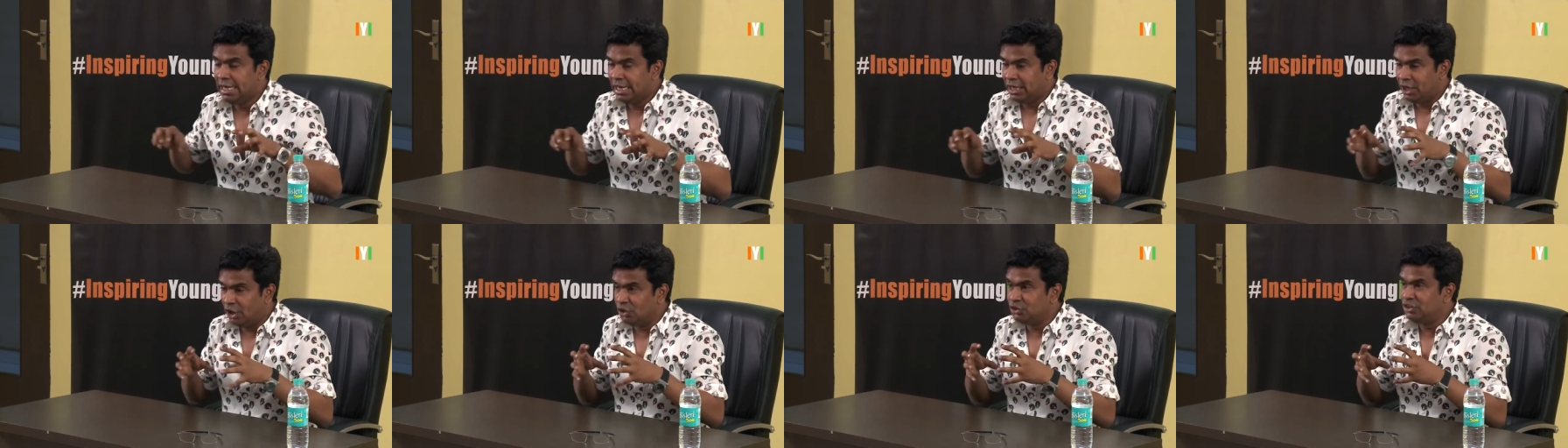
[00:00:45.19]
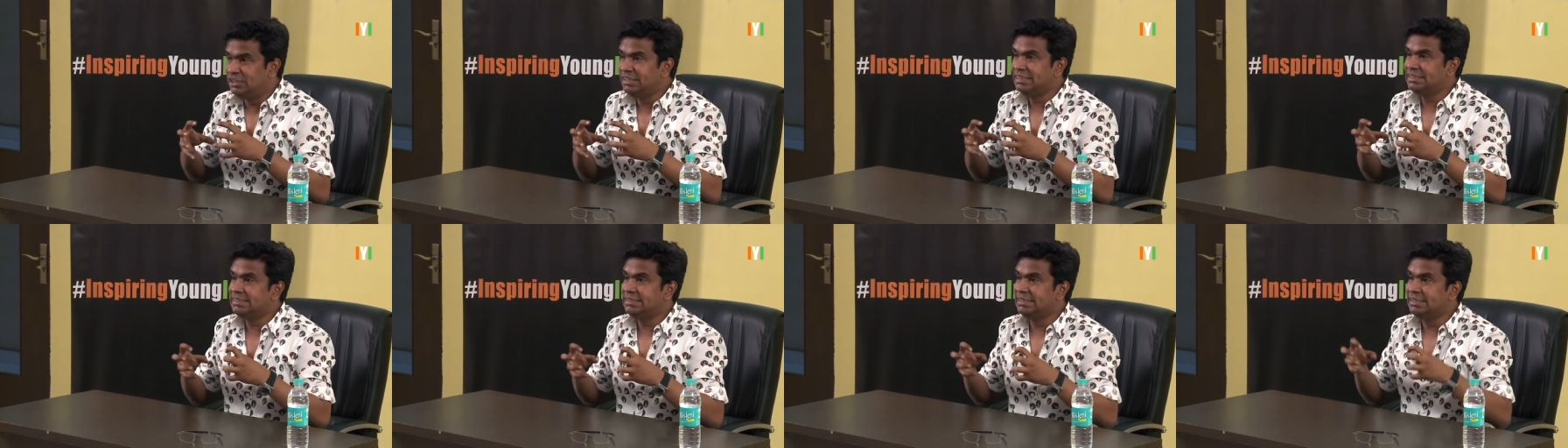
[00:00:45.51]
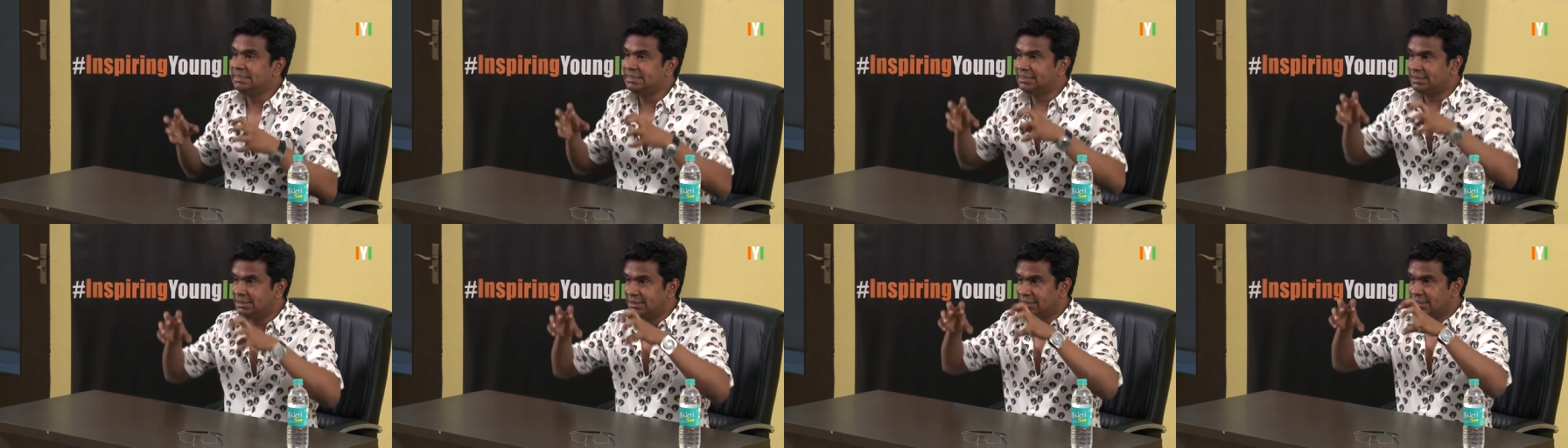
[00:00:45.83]
Now, this
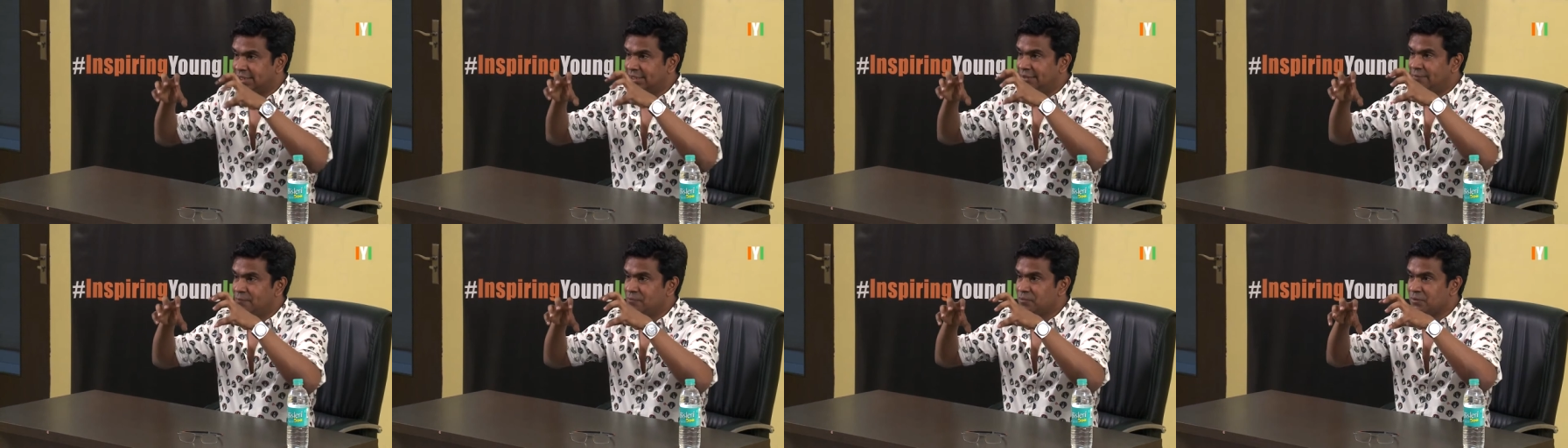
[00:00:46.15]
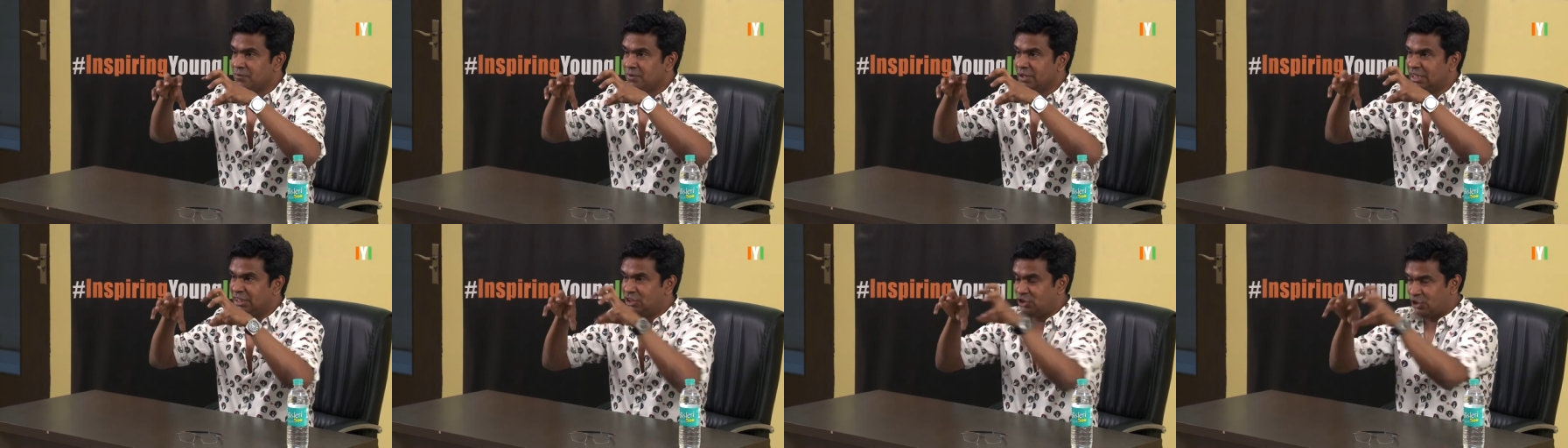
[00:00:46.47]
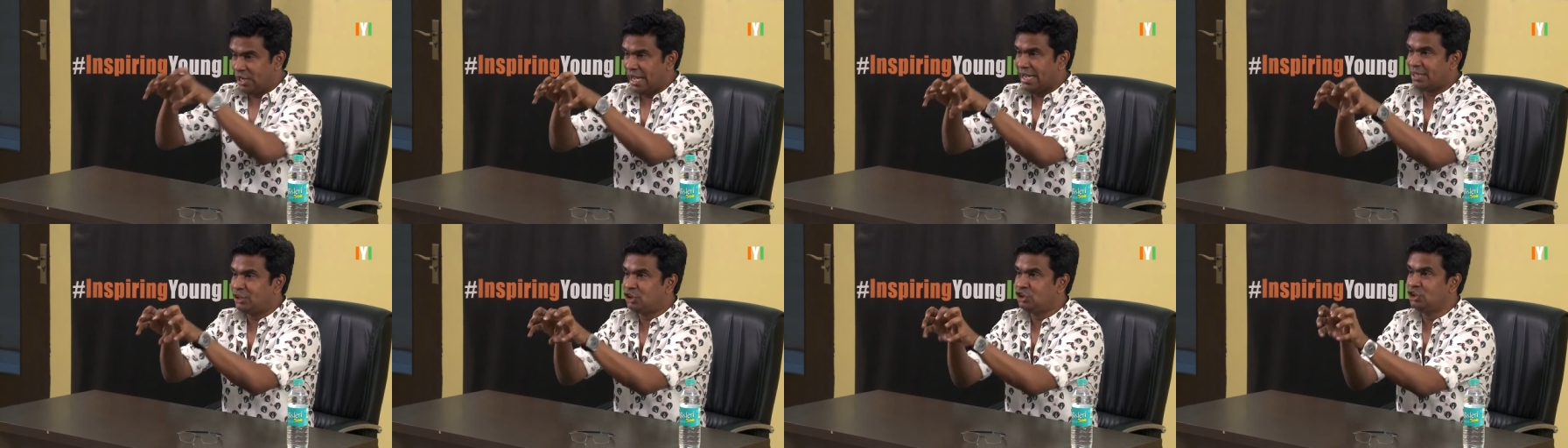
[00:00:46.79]
is
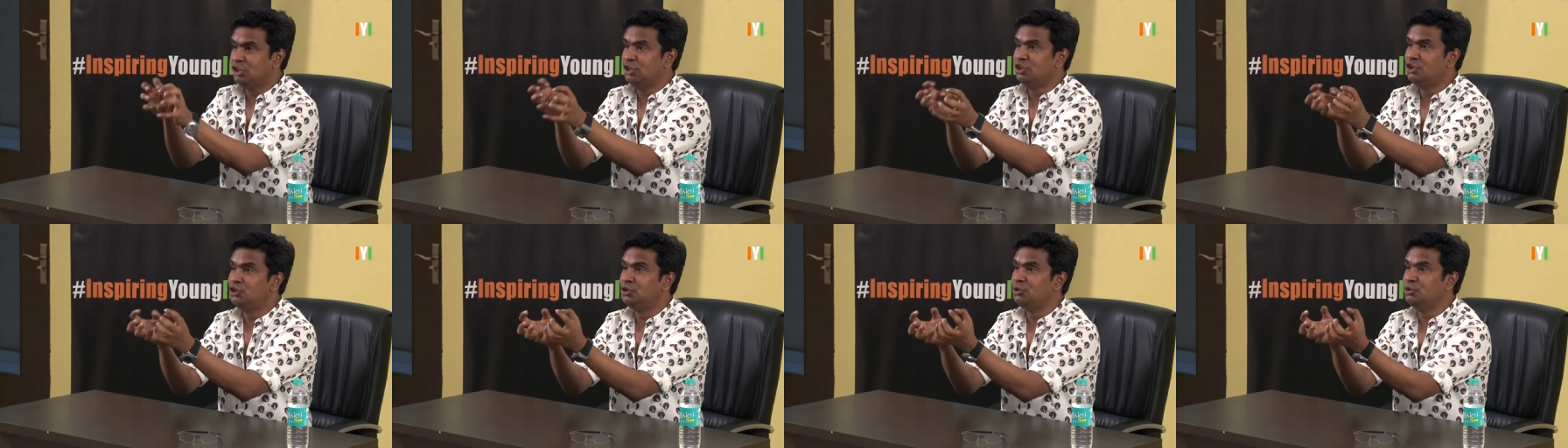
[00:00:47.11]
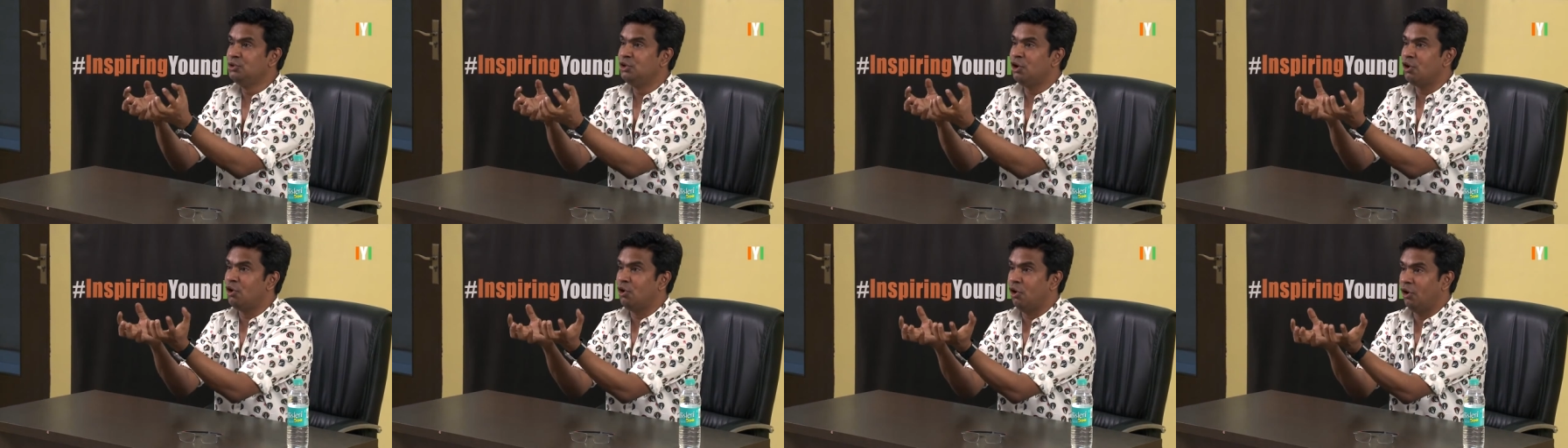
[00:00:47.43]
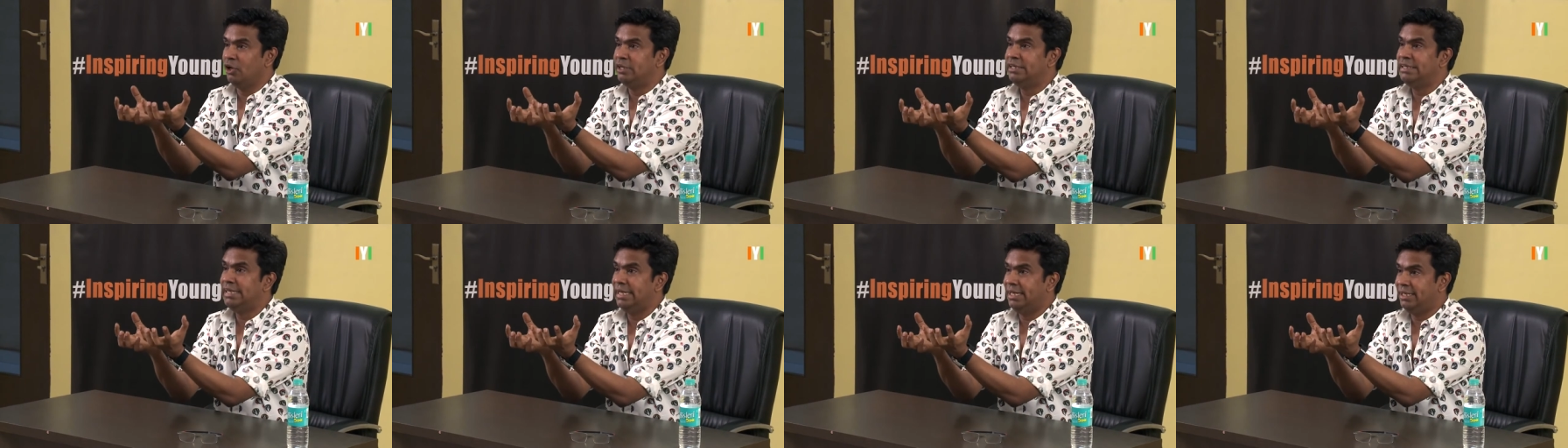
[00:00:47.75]
traction to your
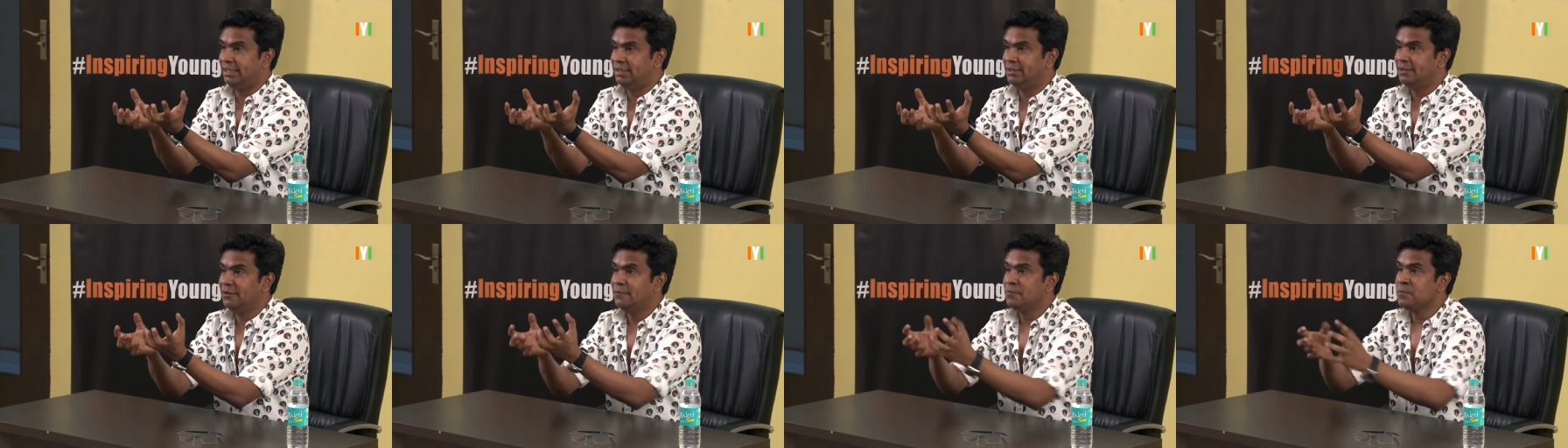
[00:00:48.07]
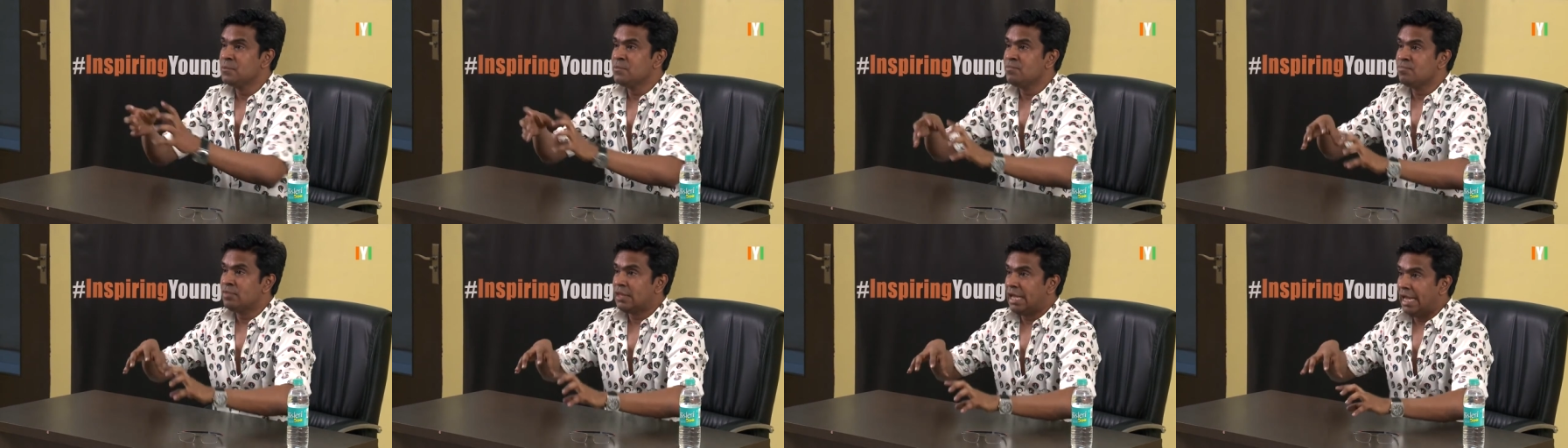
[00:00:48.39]
content. Yeah.